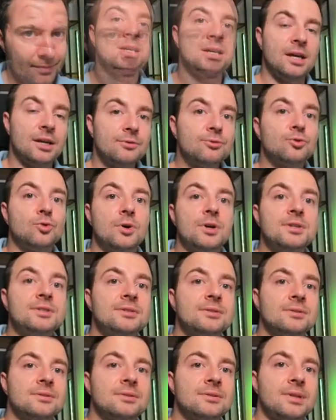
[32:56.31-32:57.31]
And of
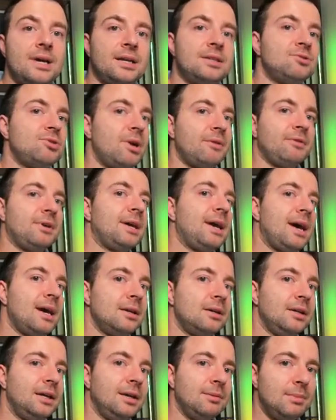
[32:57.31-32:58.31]
course, that traffic
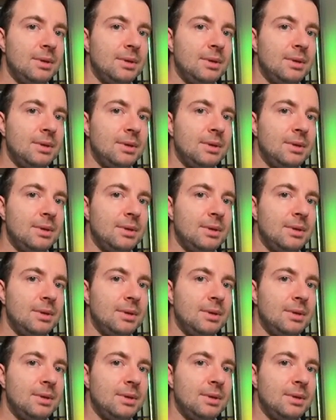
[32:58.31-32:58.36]
handling